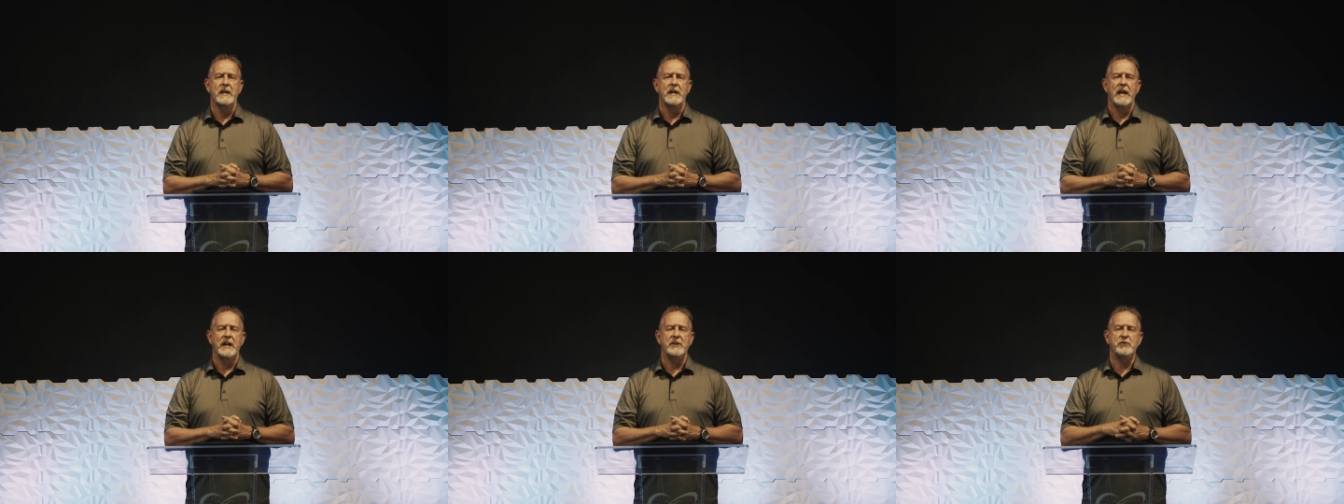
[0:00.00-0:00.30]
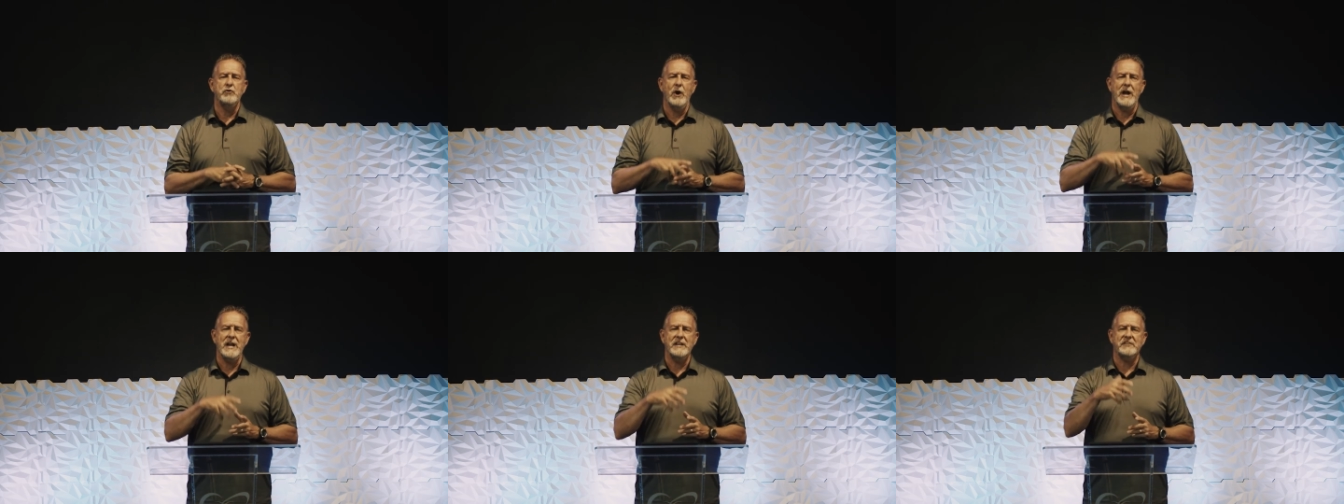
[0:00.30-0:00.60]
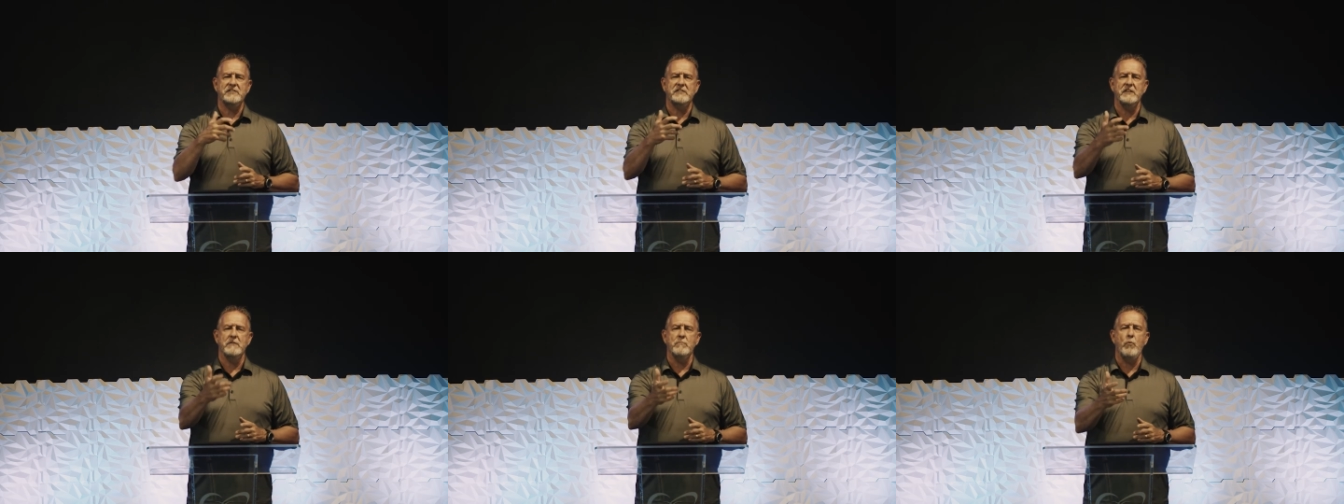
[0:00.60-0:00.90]
and you
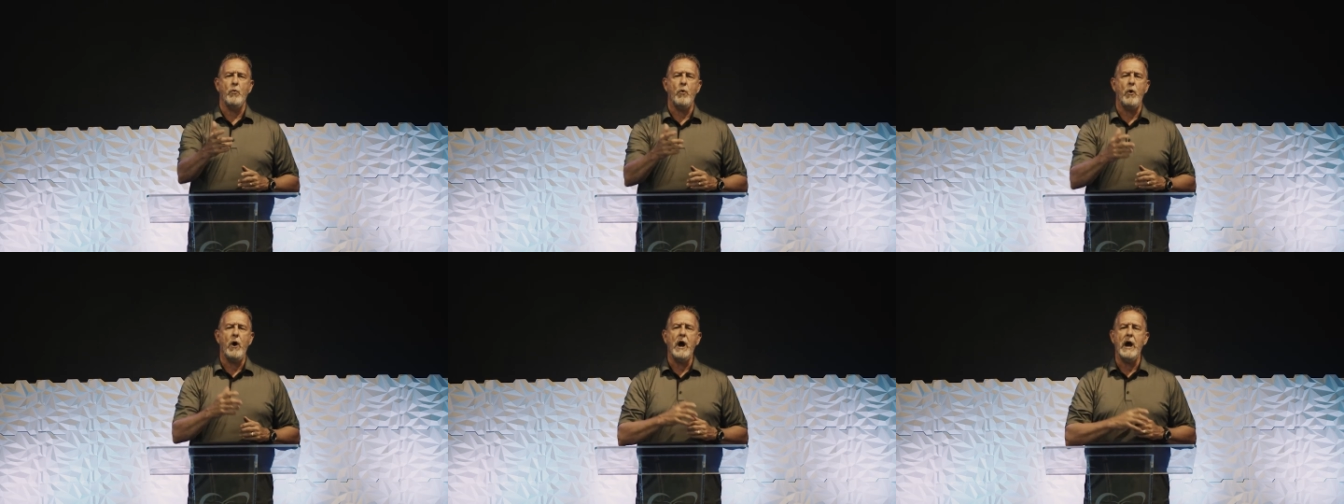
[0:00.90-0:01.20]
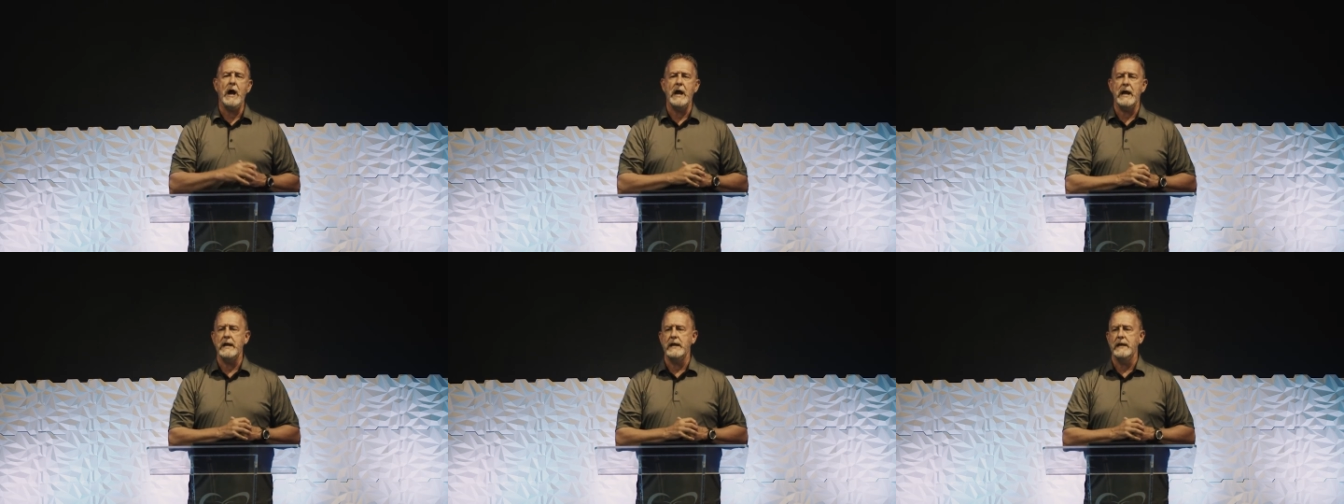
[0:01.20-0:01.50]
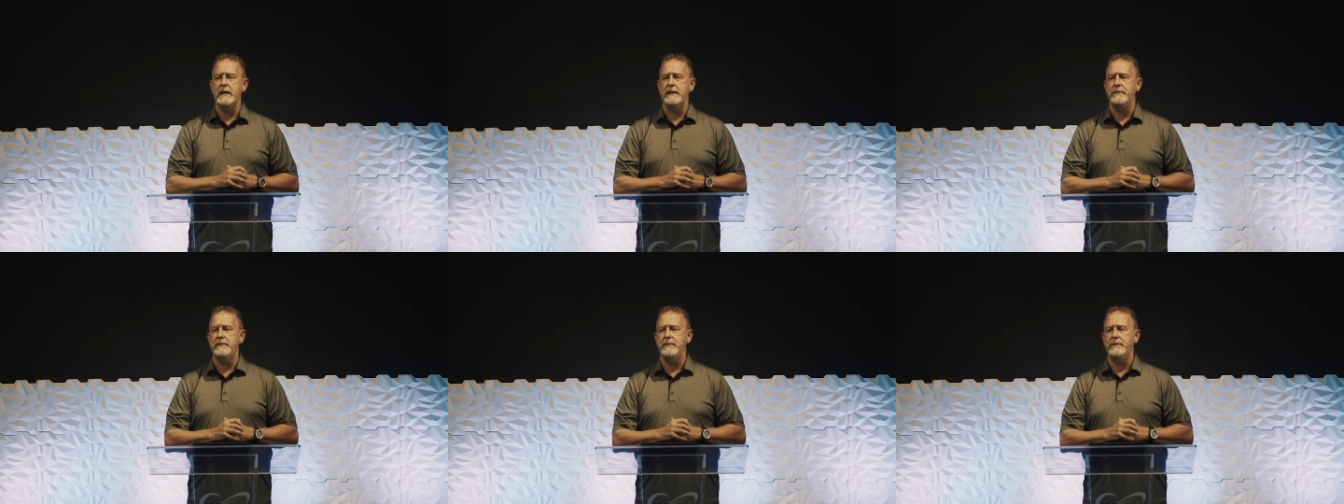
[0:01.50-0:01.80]
ask them why,
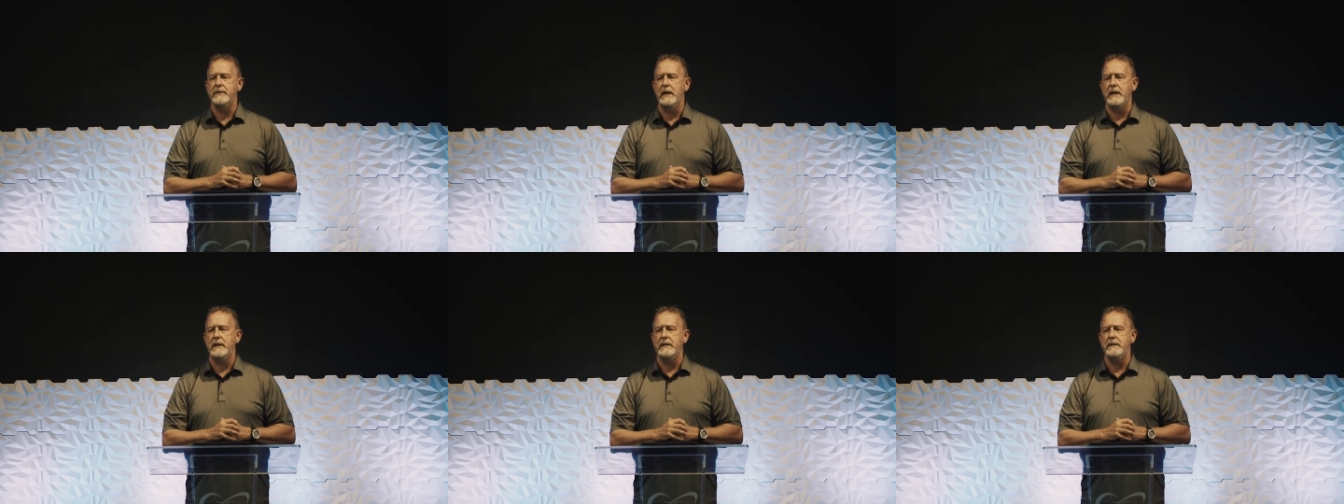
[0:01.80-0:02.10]
and